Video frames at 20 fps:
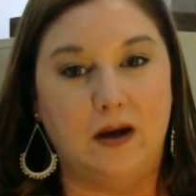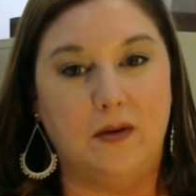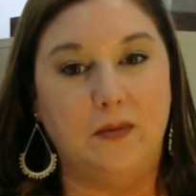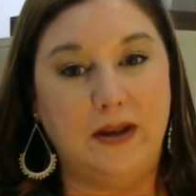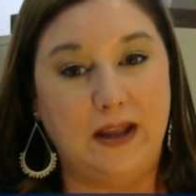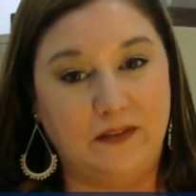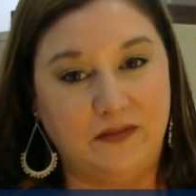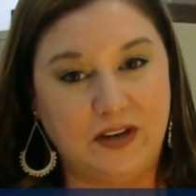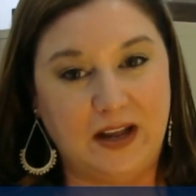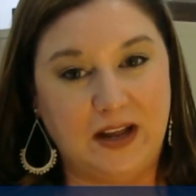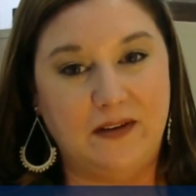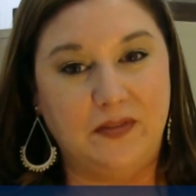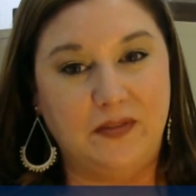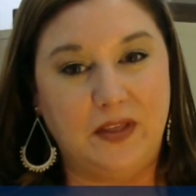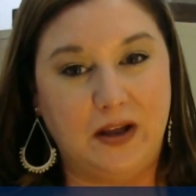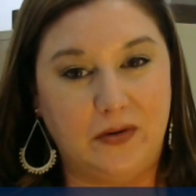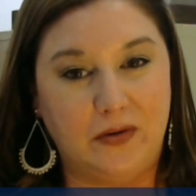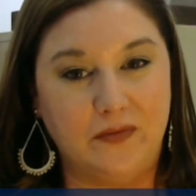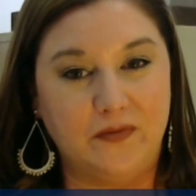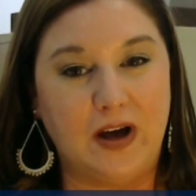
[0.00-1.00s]
We have to have
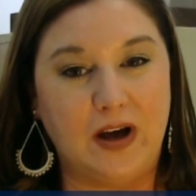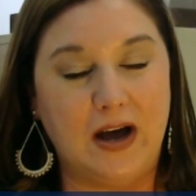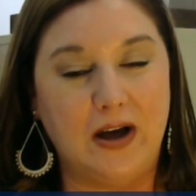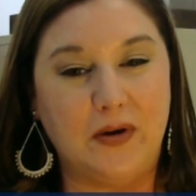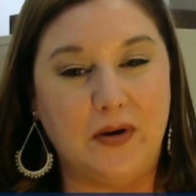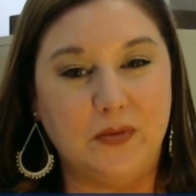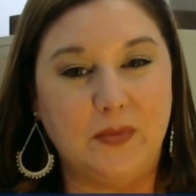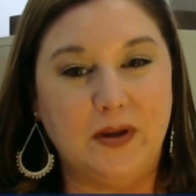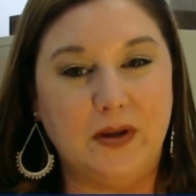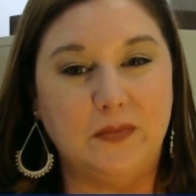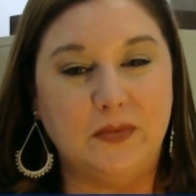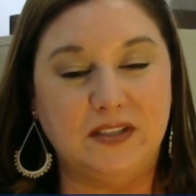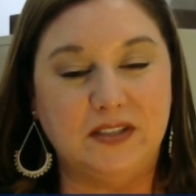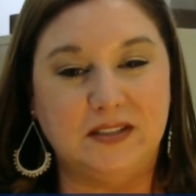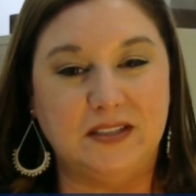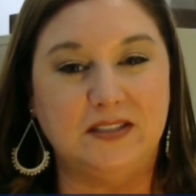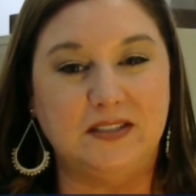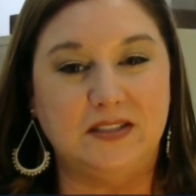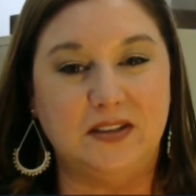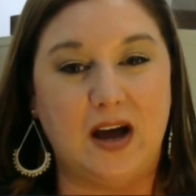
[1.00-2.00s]
that on file to be able to
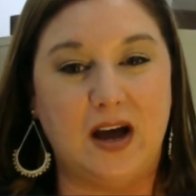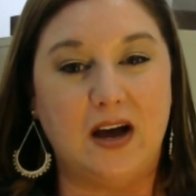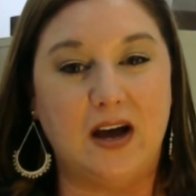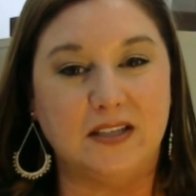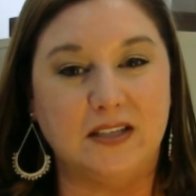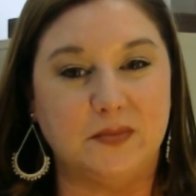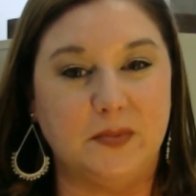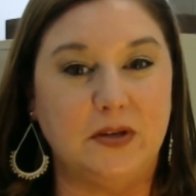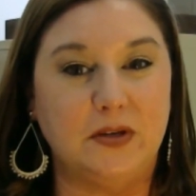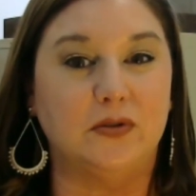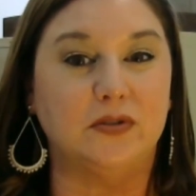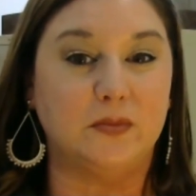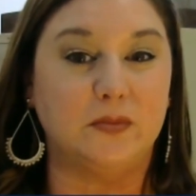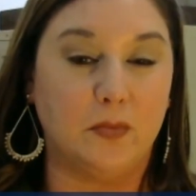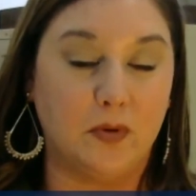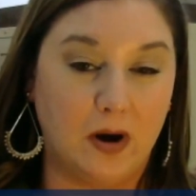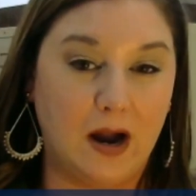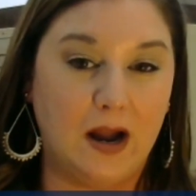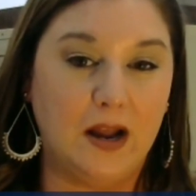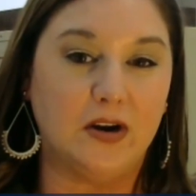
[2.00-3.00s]
send to the hospitals
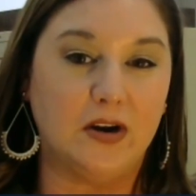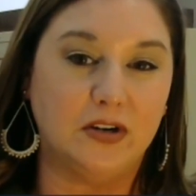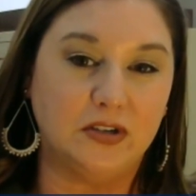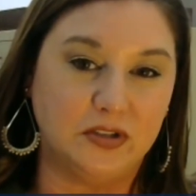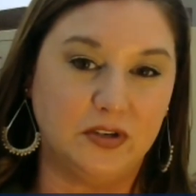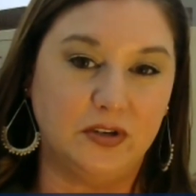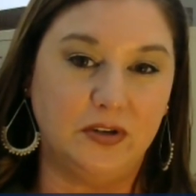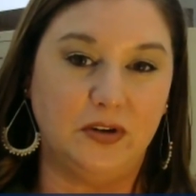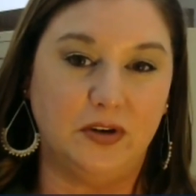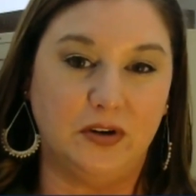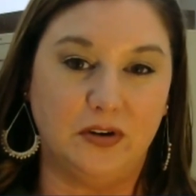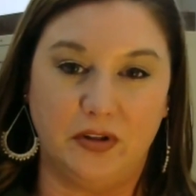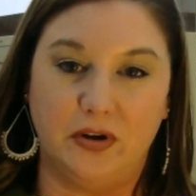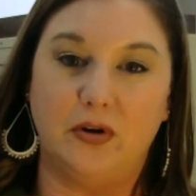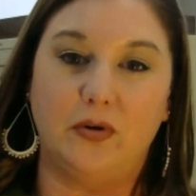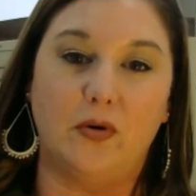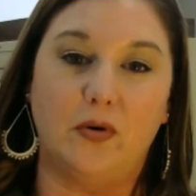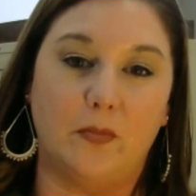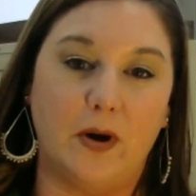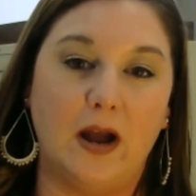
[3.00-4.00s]
prior to your
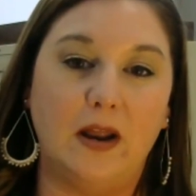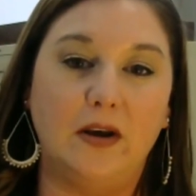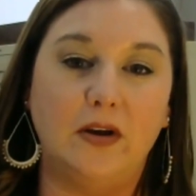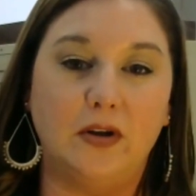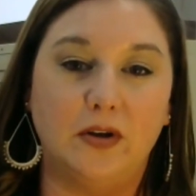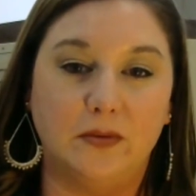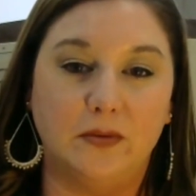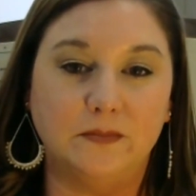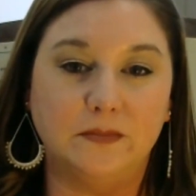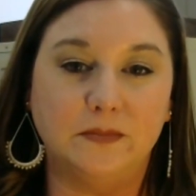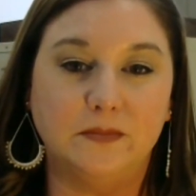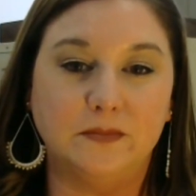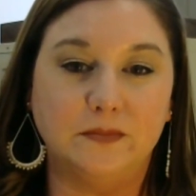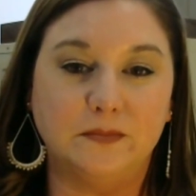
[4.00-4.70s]
clinical practicum.